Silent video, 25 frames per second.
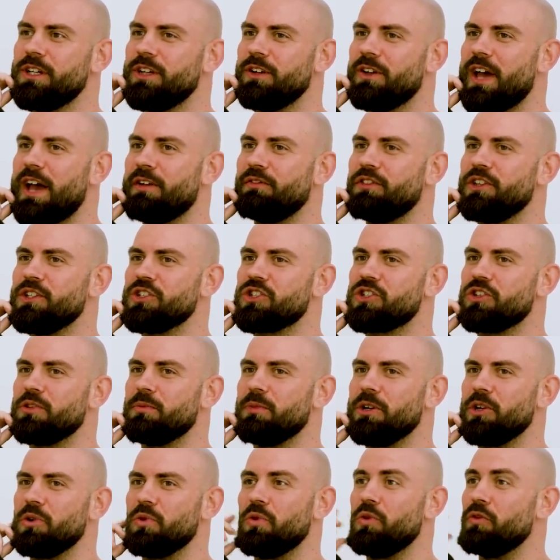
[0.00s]
you know everything's going
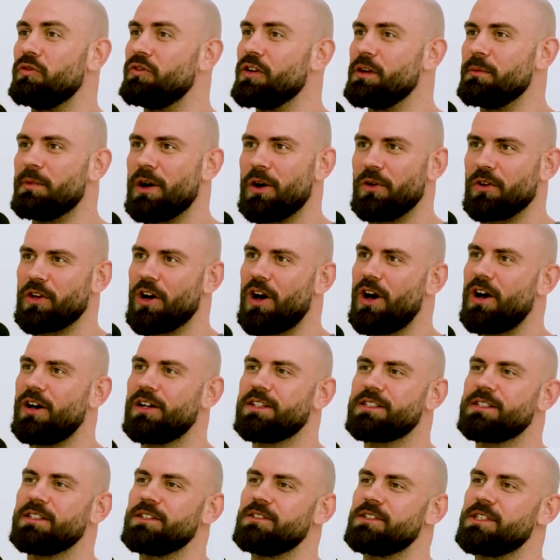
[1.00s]
to be an all female
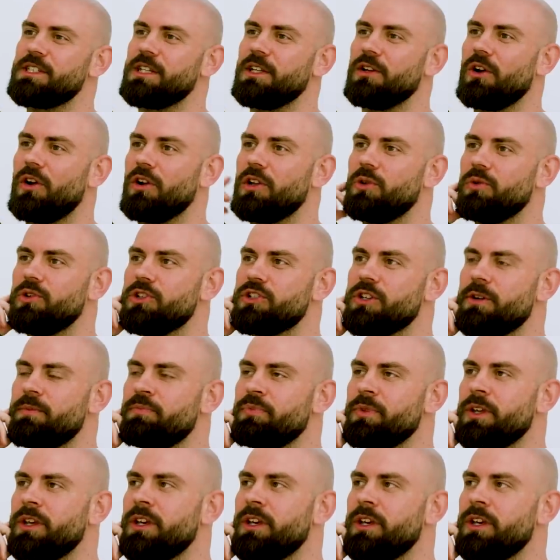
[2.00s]
cast that you see in Hollywood